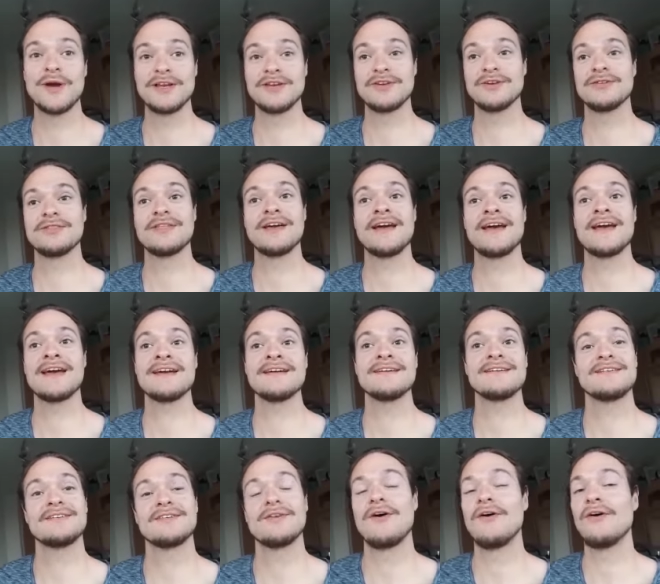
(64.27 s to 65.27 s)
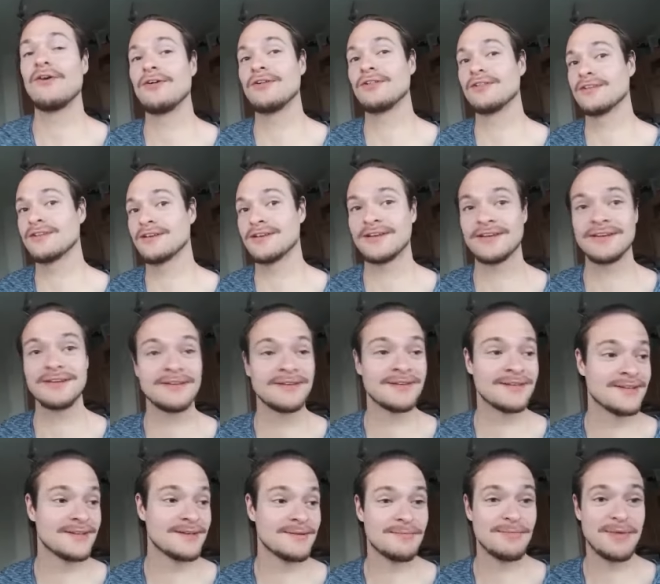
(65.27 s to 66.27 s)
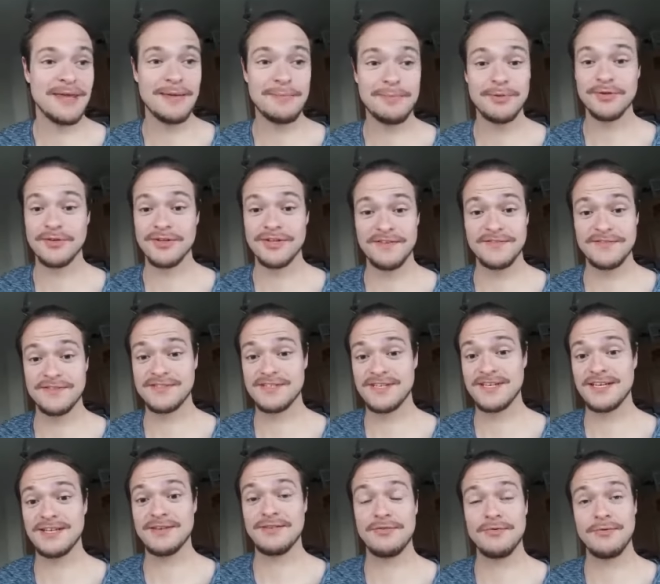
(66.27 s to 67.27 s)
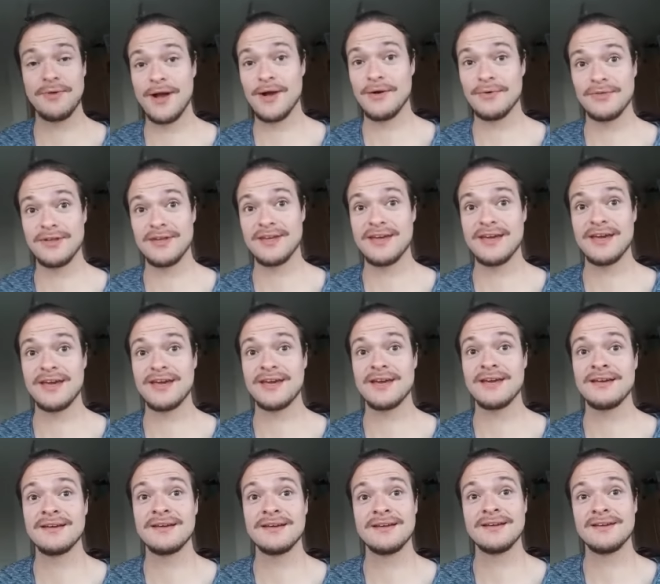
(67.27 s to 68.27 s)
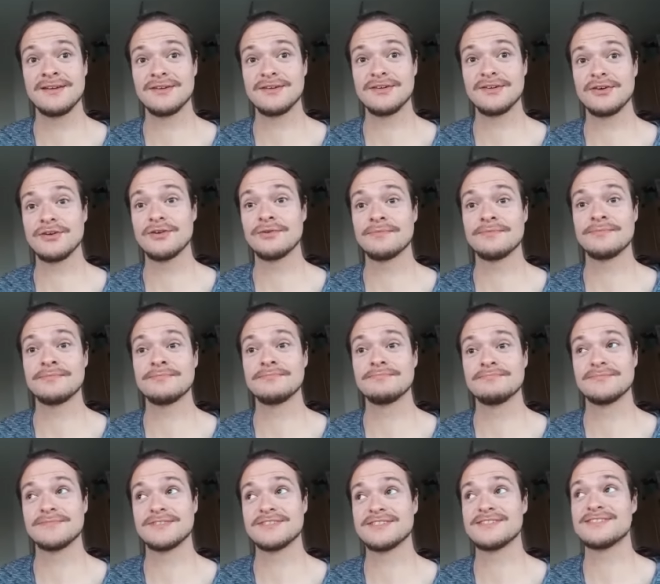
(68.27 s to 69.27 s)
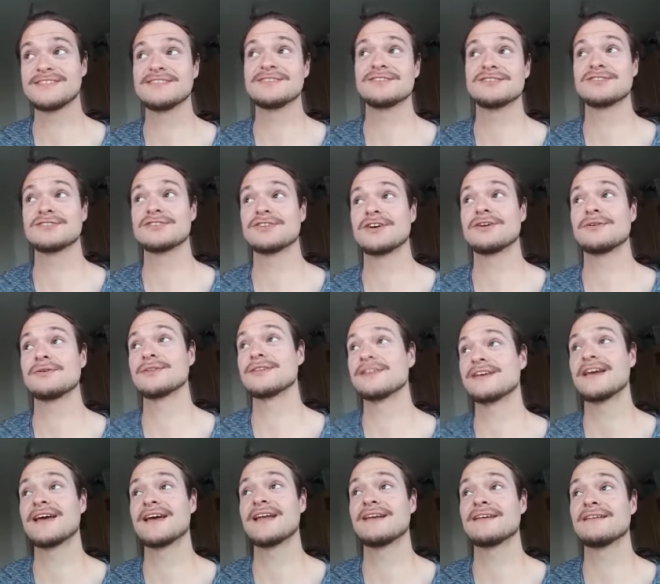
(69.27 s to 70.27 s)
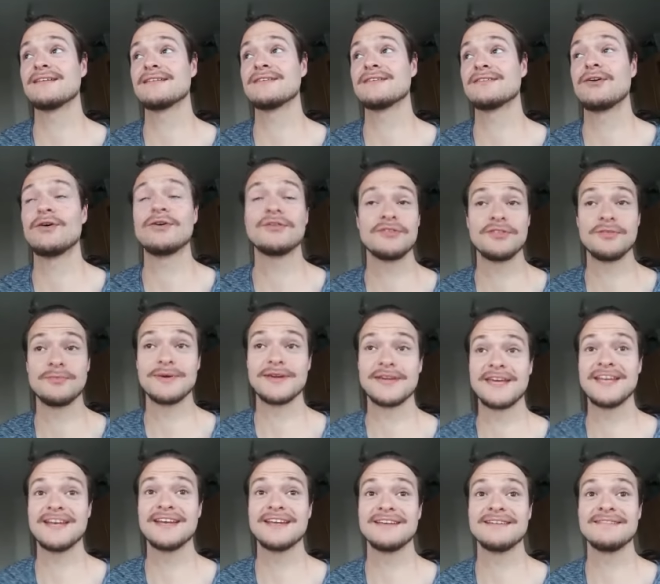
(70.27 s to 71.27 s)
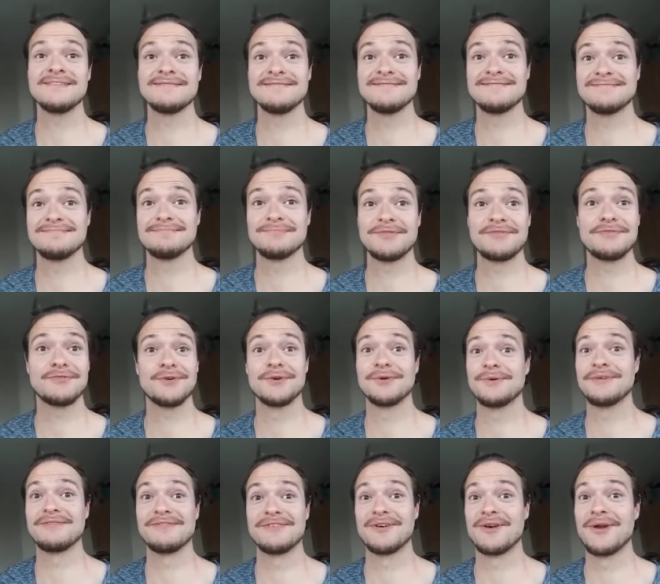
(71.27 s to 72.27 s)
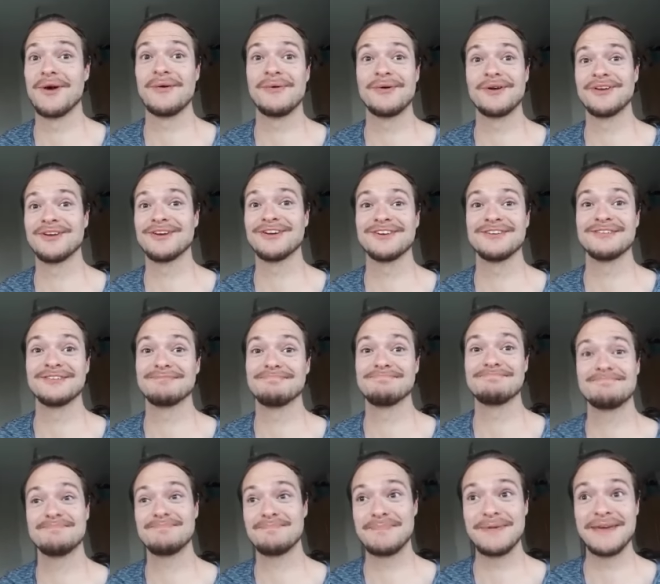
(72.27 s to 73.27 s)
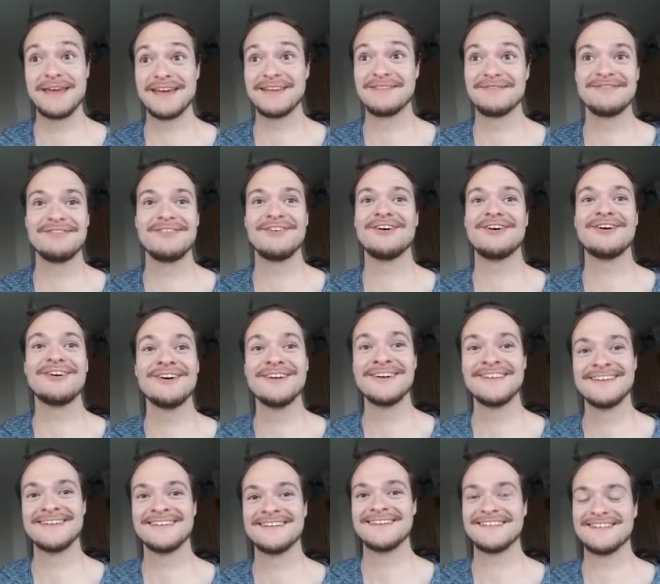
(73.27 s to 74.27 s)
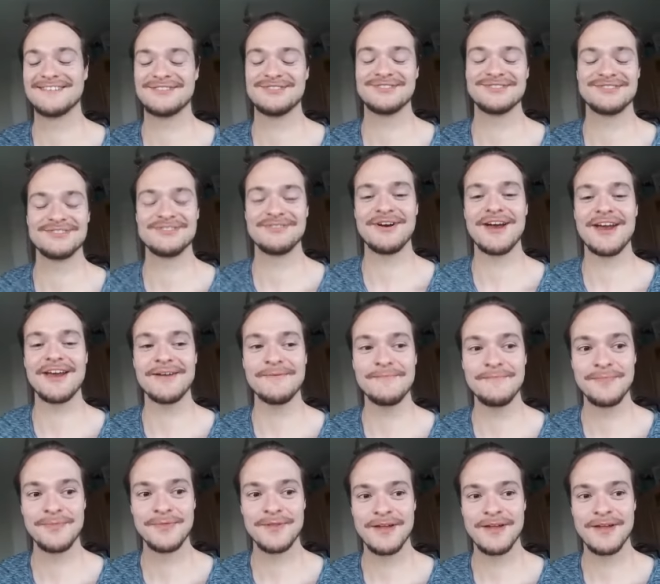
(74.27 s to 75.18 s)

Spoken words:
when you're there, and all the people that you've seen throughout the year come to see the show at the end or at the beginning before you even know what you're going to be in for. It's just great.